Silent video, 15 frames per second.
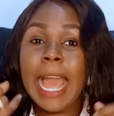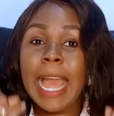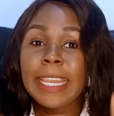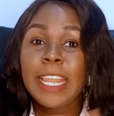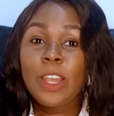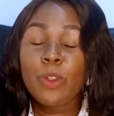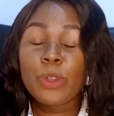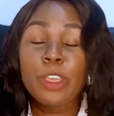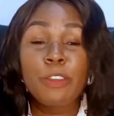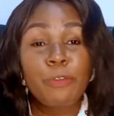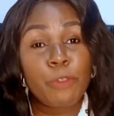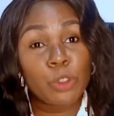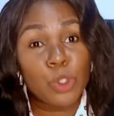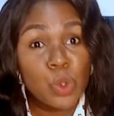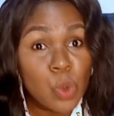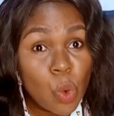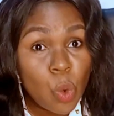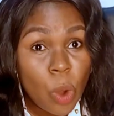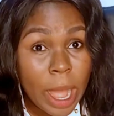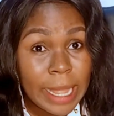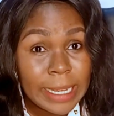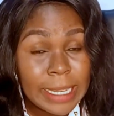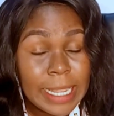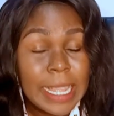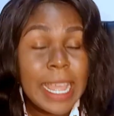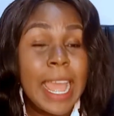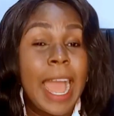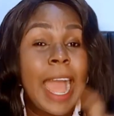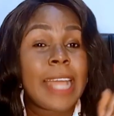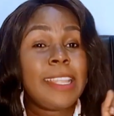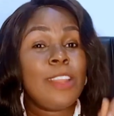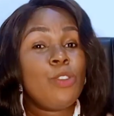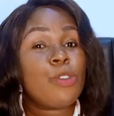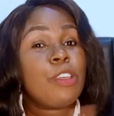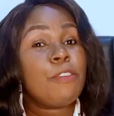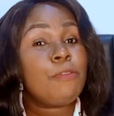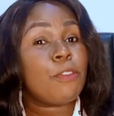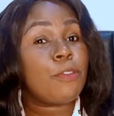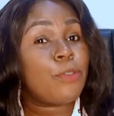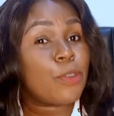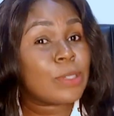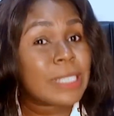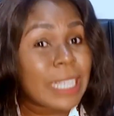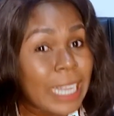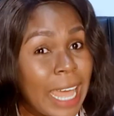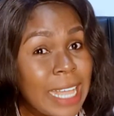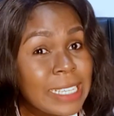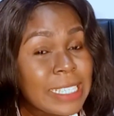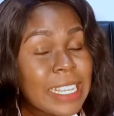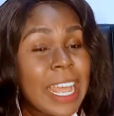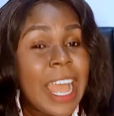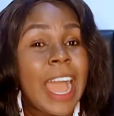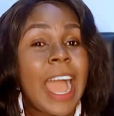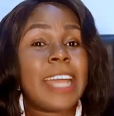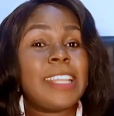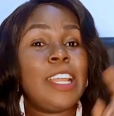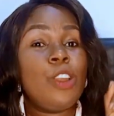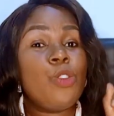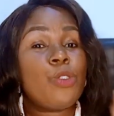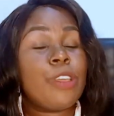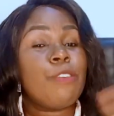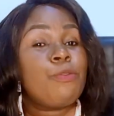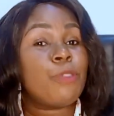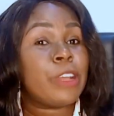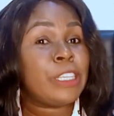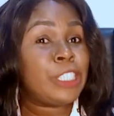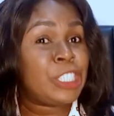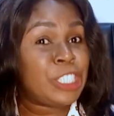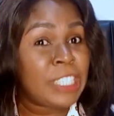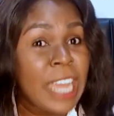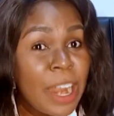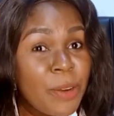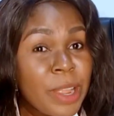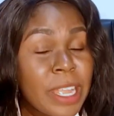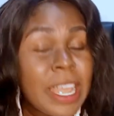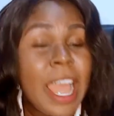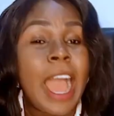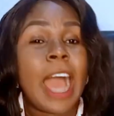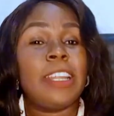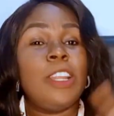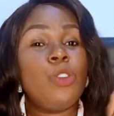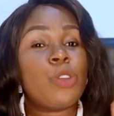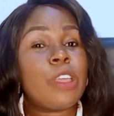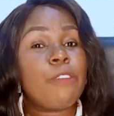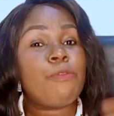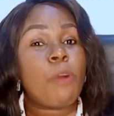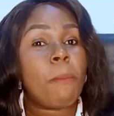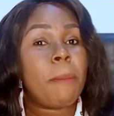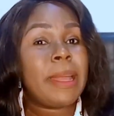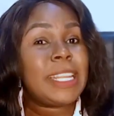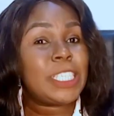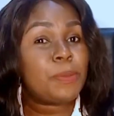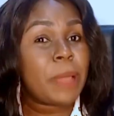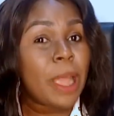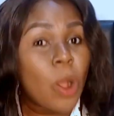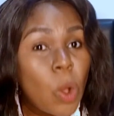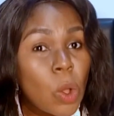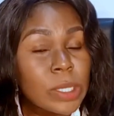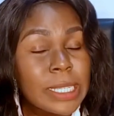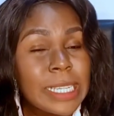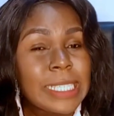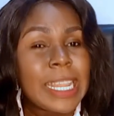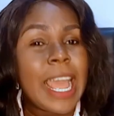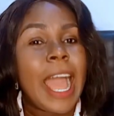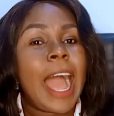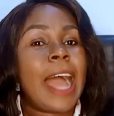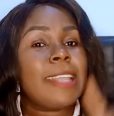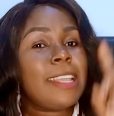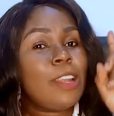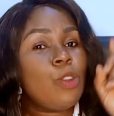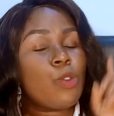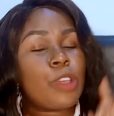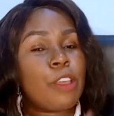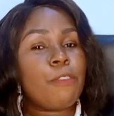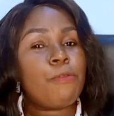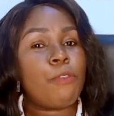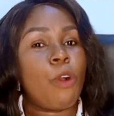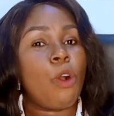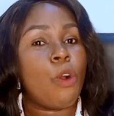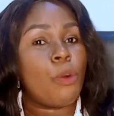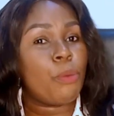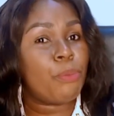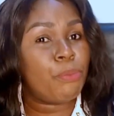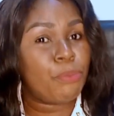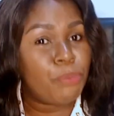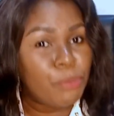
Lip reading: Are they looking for 2-1? Are they looking for first class? Are they looking for engineering? Are they looking for management courses? Are they looking for,